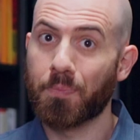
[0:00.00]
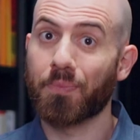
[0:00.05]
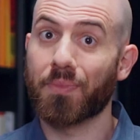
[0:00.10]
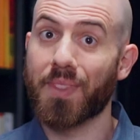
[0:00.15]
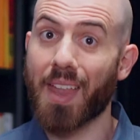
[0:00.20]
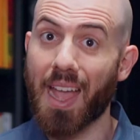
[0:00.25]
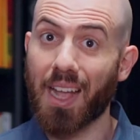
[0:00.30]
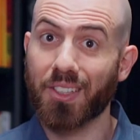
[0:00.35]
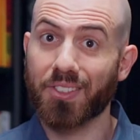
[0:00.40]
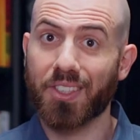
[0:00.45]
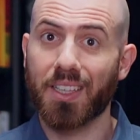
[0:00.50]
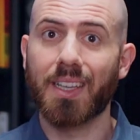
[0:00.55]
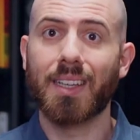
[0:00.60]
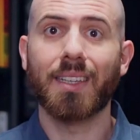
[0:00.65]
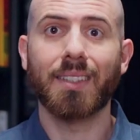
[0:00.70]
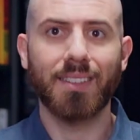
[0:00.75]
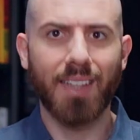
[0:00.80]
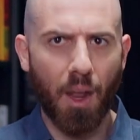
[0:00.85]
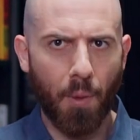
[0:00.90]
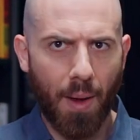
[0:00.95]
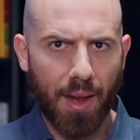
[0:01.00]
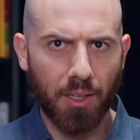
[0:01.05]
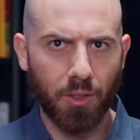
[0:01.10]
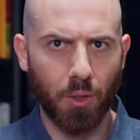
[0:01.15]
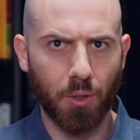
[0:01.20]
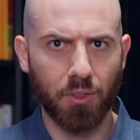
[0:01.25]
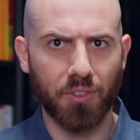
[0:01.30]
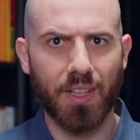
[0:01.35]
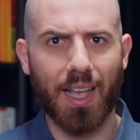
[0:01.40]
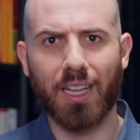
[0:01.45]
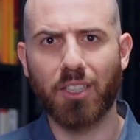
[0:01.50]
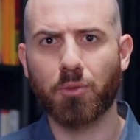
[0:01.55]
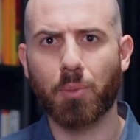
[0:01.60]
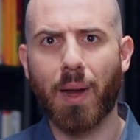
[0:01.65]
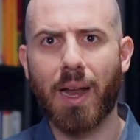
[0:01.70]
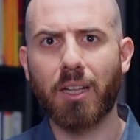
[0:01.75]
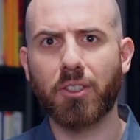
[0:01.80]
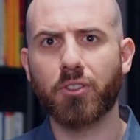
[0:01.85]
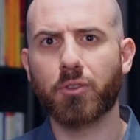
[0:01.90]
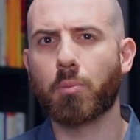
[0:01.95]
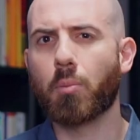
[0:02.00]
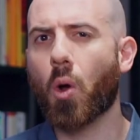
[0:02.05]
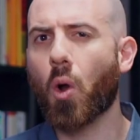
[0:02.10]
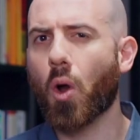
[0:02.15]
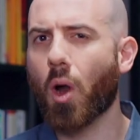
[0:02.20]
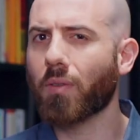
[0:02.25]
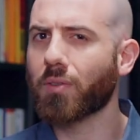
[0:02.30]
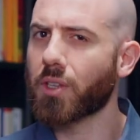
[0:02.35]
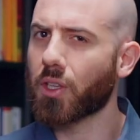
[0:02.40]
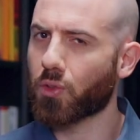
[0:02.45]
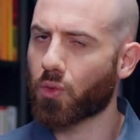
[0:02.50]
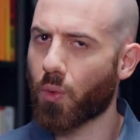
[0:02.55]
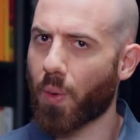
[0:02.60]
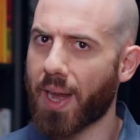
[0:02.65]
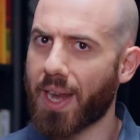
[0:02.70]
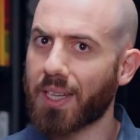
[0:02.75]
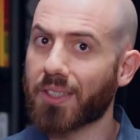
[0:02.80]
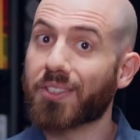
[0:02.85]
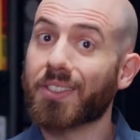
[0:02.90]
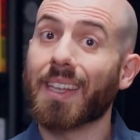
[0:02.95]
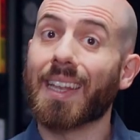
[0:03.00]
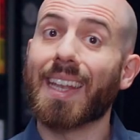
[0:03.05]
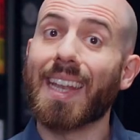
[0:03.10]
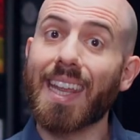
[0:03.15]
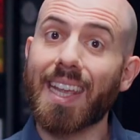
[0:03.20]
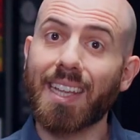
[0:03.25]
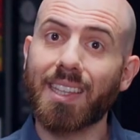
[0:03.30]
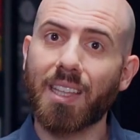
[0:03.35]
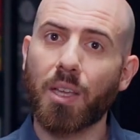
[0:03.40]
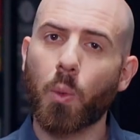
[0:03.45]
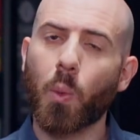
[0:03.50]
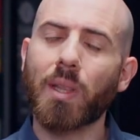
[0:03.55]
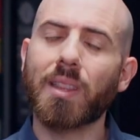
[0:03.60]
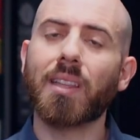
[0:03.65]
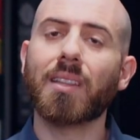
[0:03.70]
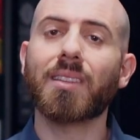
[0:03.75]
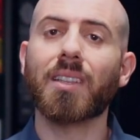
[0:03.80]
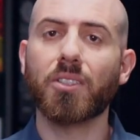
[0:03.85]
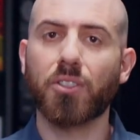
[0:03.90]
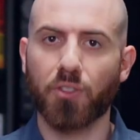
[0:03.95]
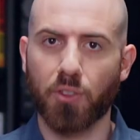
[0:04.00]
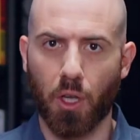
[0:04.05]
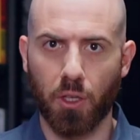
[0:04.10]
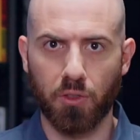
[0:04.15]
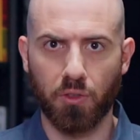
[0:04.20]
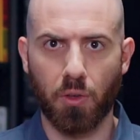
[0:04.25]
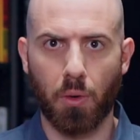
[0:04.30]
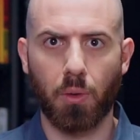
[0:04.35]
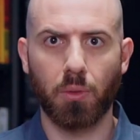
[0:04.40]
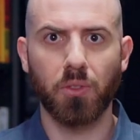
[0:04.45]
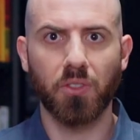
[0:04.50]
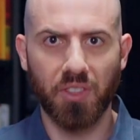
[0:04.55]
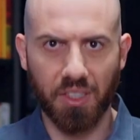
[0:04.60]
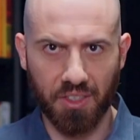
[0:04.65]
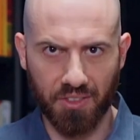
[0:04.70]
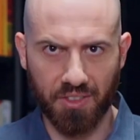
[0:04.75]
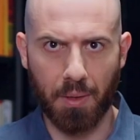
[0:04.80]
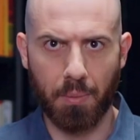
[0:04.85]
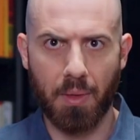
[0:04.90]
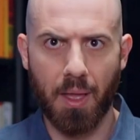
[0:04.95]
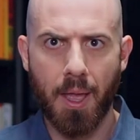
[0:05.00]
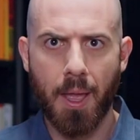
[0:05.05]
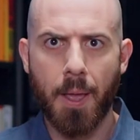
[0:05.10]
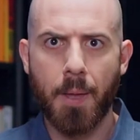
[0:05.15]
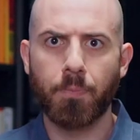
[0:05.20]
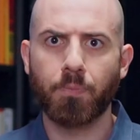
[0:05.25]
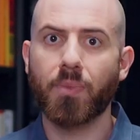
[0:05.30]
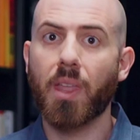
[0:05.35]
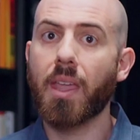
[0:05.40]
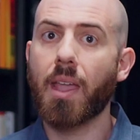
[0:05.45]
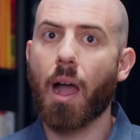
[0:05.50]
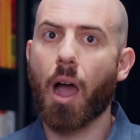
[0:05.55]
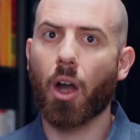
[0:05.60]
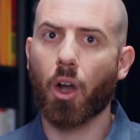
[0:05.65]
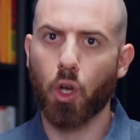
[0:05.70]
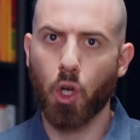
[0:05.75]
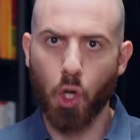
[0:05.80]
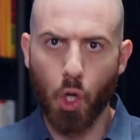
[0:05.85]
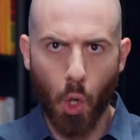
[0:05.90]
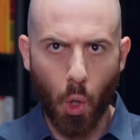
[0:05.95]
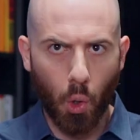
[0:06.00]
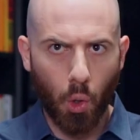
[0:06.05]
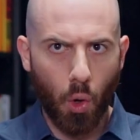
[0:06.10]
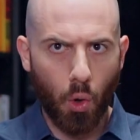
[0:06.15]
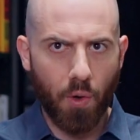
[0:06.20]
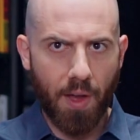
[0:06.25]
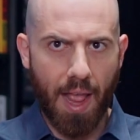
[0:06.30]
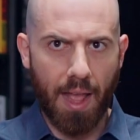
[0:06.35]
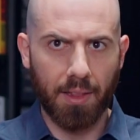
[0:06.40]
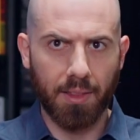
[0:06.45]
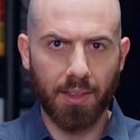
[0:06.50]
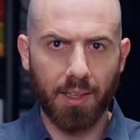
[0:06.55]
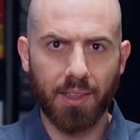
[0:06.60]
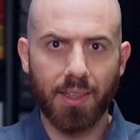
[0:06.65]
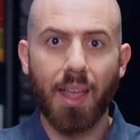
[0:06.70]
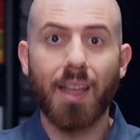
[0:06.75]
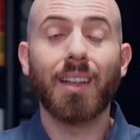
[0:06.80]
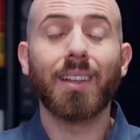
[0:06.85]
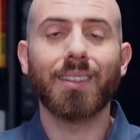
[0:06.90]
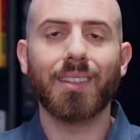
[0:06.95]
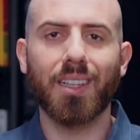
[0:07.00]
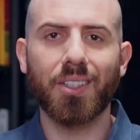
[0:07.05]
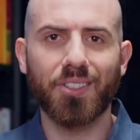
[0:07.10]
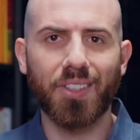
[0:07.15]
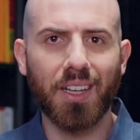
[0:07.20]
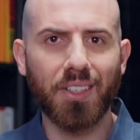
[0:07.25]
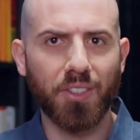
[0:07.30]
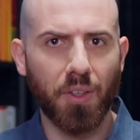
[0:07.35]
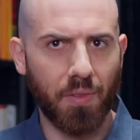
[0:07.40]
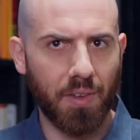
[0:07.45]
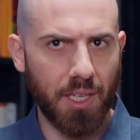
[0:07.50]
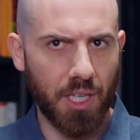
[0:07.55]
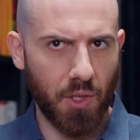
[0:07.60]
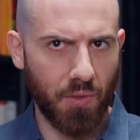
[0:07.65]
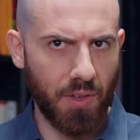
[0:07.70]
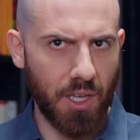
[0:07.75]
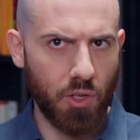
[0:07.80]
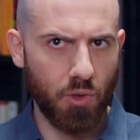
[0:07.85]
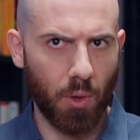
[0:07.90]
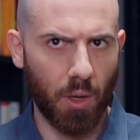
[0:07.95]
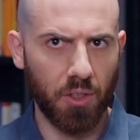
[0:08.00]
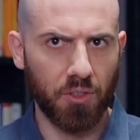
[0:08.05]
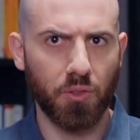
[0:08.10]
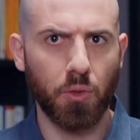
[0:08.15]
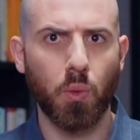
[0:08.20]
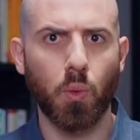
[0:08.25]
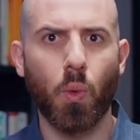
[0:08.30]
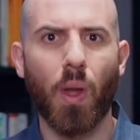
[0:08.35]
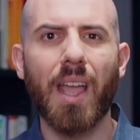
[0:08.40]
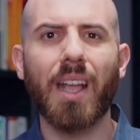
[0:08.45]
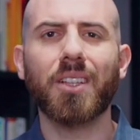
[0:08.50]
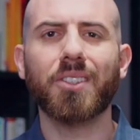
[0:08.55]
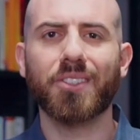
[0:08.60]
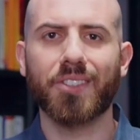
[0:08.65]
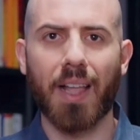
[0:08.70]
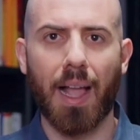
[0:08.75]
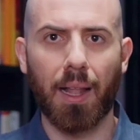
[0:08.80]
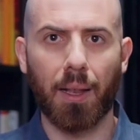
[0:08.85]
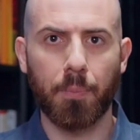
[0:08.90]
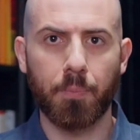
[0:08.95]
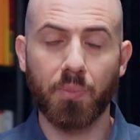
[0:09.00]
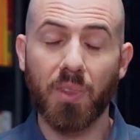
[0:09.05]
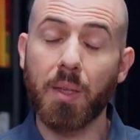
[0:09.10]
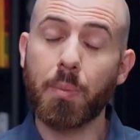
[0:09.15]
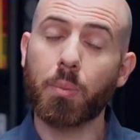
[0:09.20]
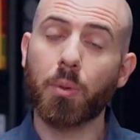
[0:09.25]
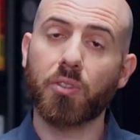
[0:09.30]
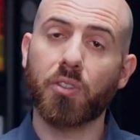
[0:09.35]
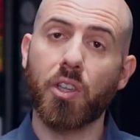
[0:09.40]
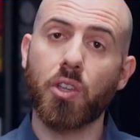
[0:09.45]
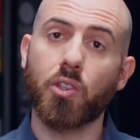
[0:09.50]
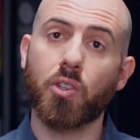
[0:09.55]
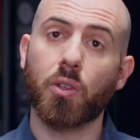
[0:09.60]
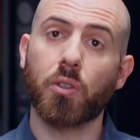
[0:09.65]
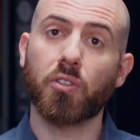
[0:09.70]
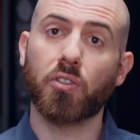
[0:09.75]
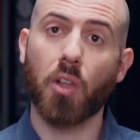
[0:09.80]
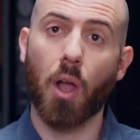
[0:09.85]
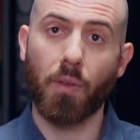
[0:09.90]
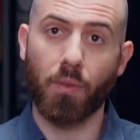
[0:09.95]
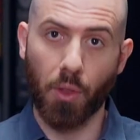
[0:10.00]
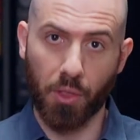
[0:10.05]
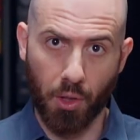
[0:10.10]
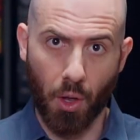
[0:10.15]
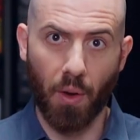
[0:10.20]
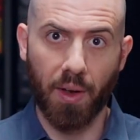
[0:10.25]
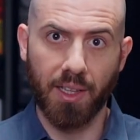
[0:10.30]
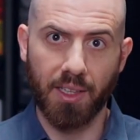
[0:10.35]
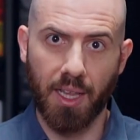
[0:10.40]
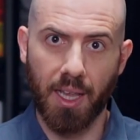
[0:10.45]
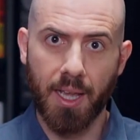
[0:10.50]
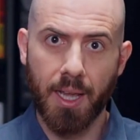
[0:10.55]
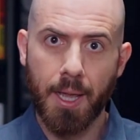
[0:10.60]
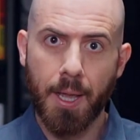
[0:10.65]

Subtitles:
Next, directors express more of the traits linked with the testosterone system. They are goal-oriented, decisive individuals who excel in positions of authority.